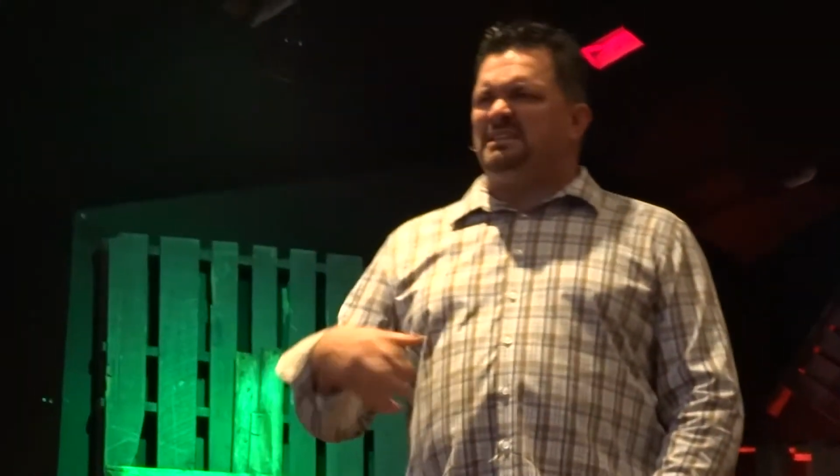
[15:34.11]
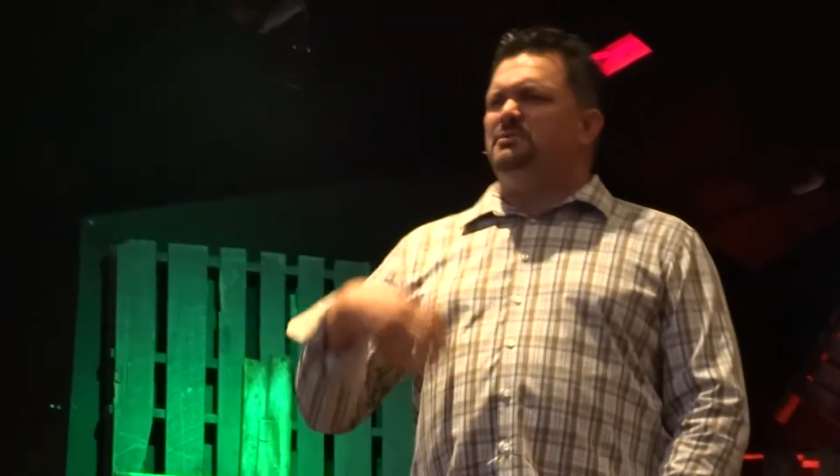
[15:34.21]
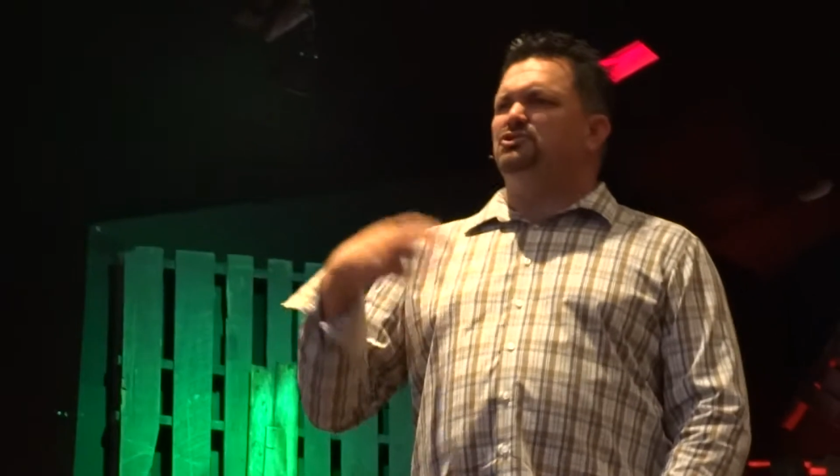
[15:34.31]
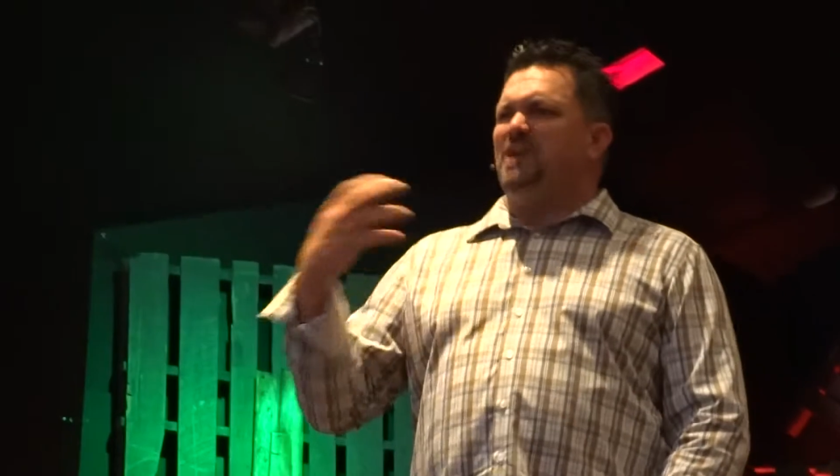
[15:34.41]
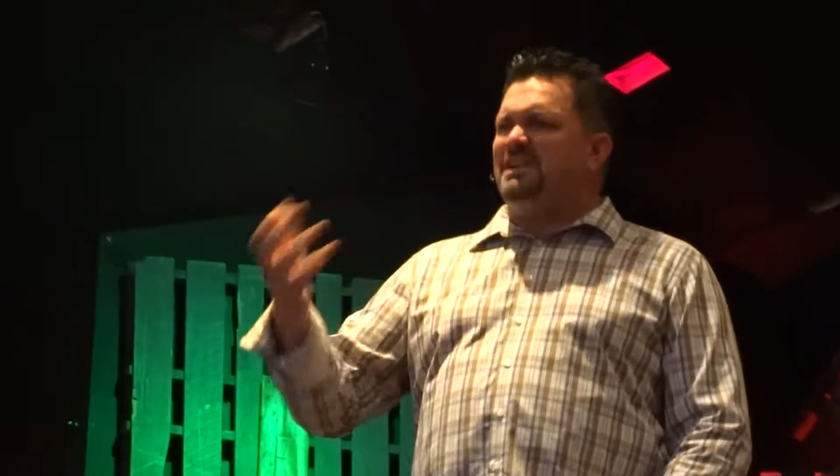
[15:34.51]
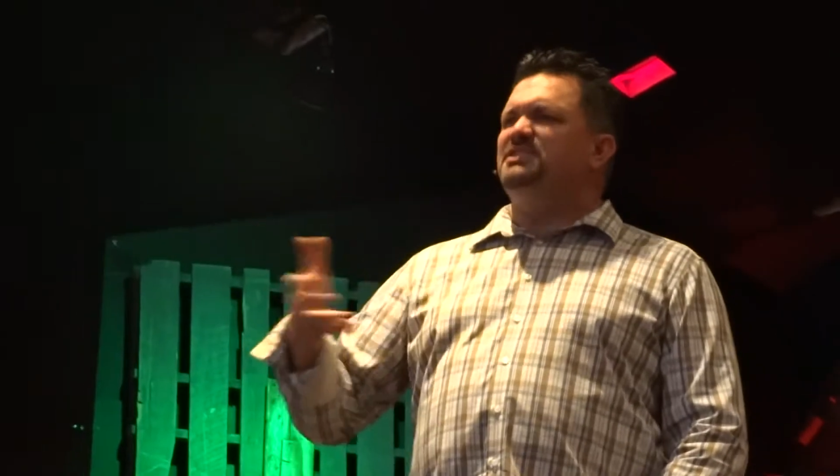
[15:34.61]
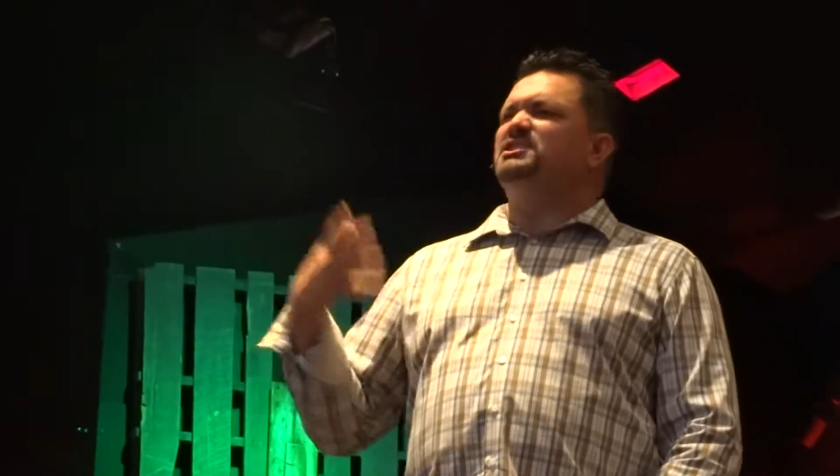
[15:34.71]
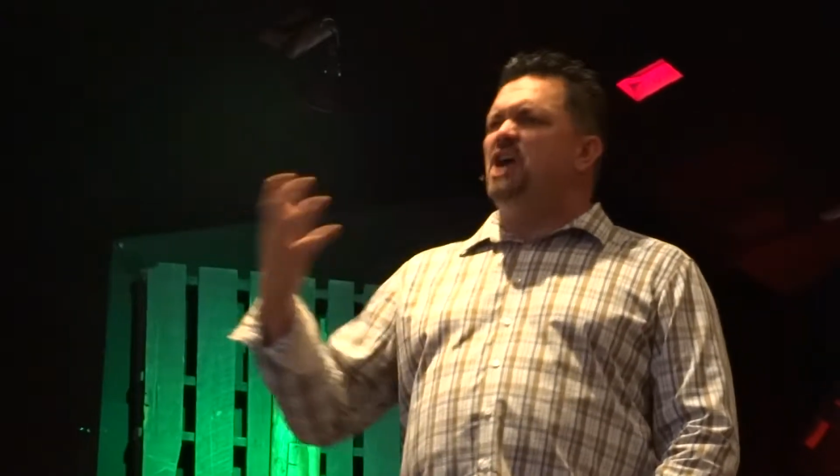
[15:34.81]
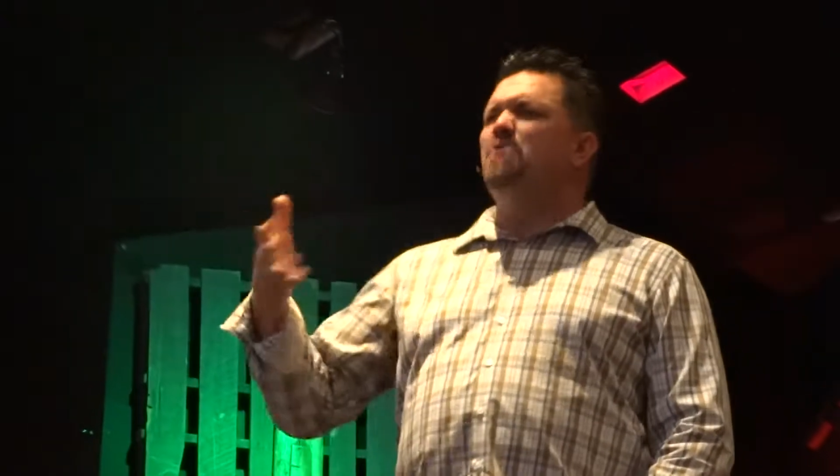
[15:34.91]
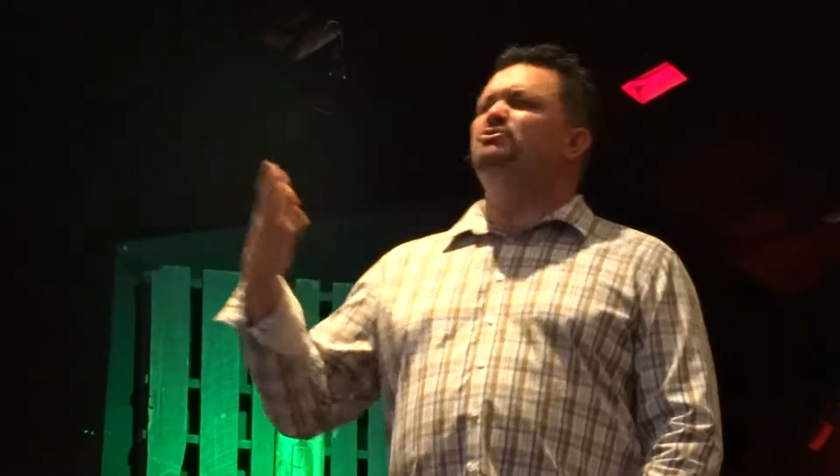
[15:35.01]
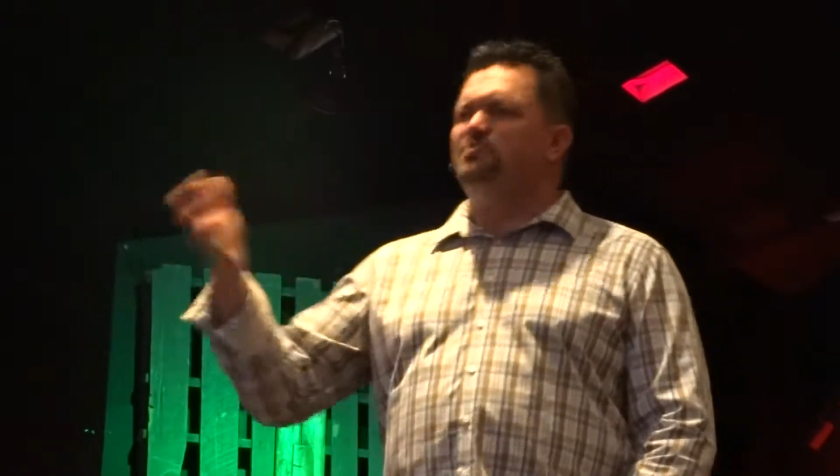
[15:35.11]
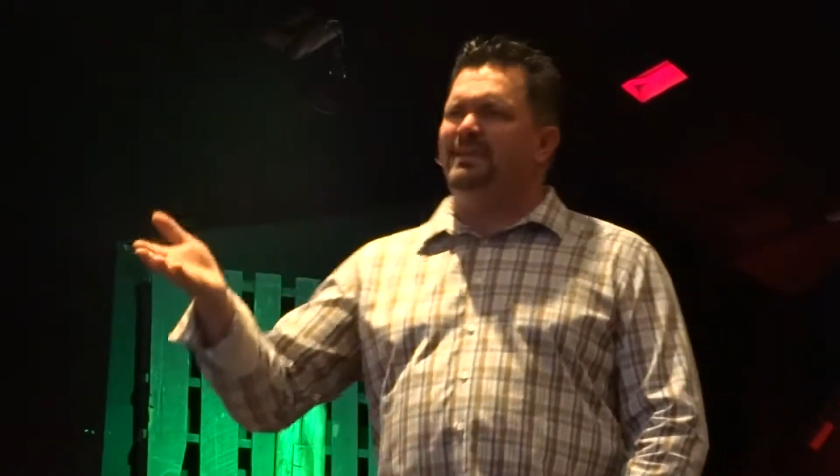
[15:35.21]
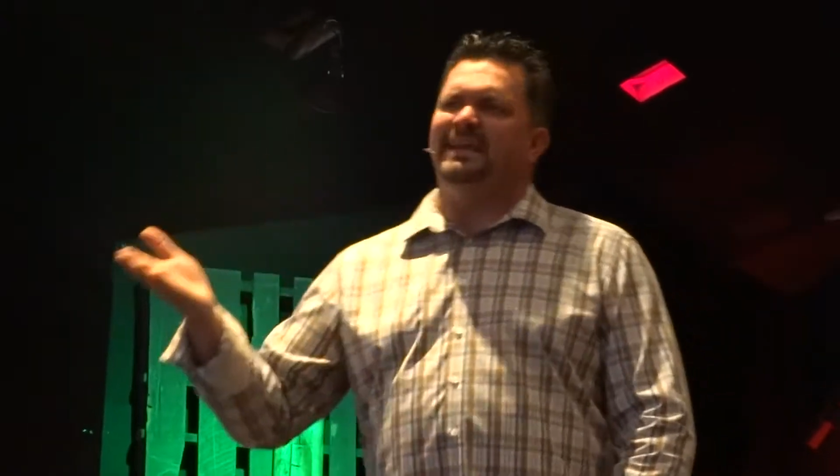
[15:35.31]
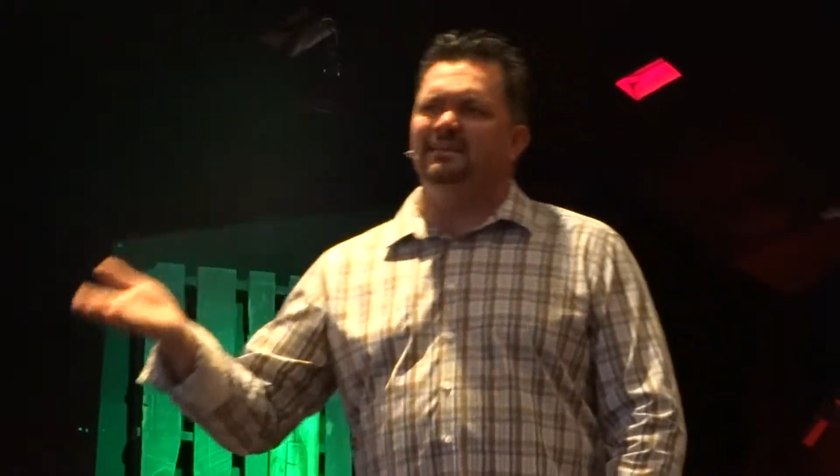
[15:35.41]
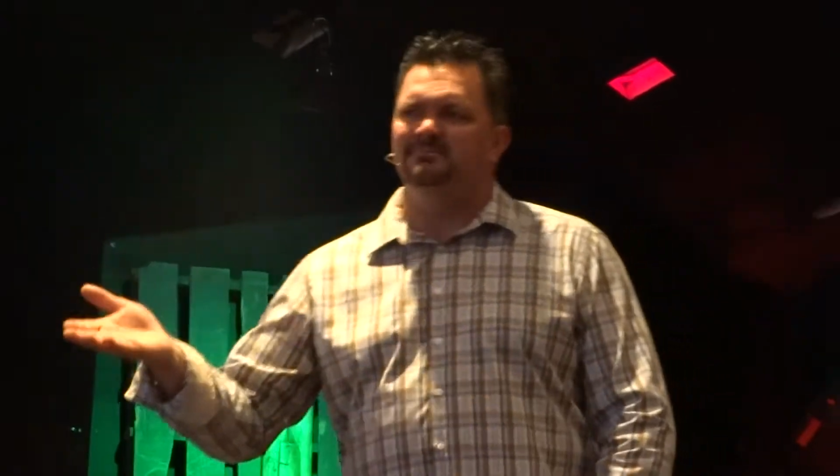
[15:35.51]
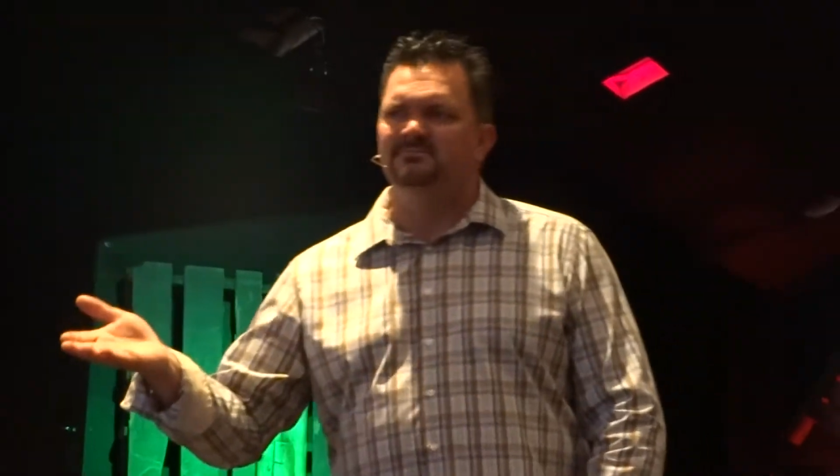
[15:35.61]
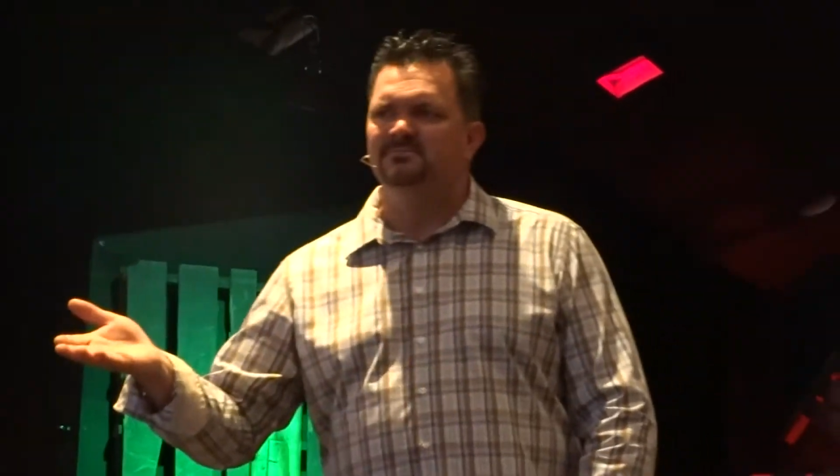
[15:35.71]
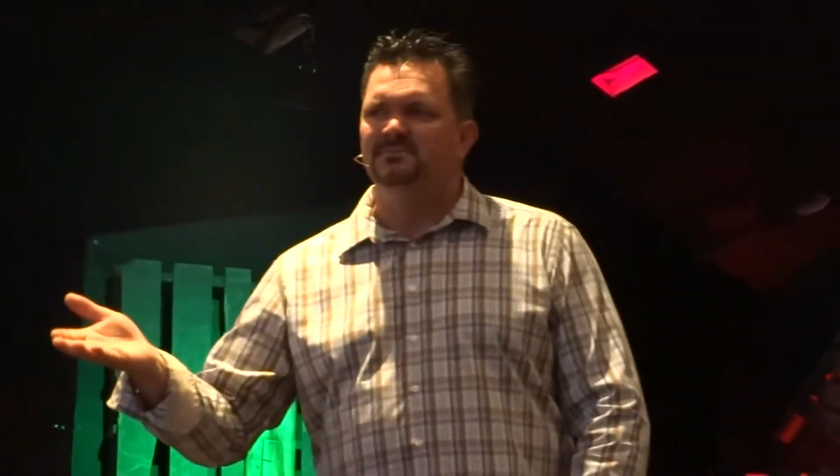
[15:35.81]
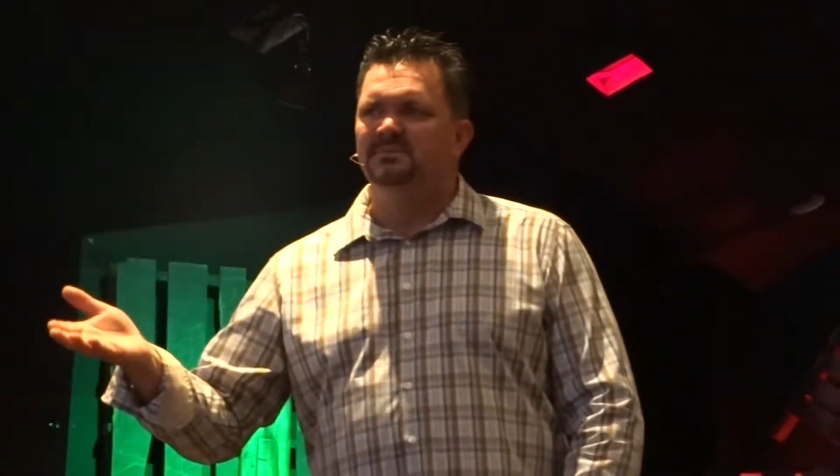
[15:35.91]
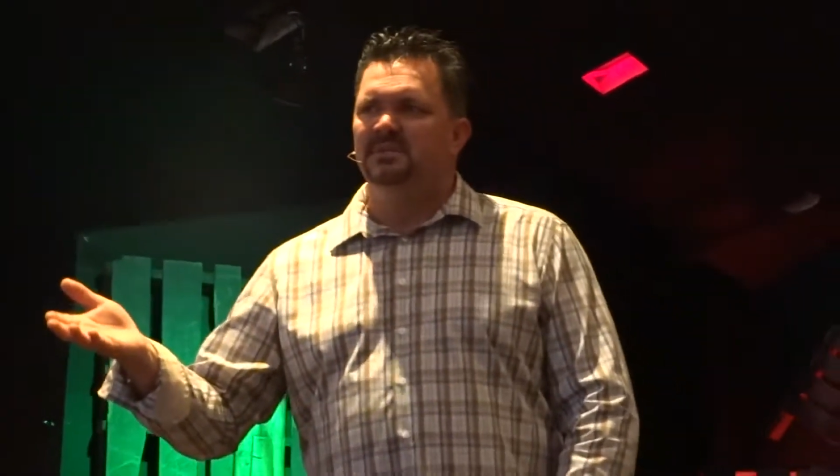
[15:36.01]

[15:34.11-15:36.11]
they was trying to coach me right.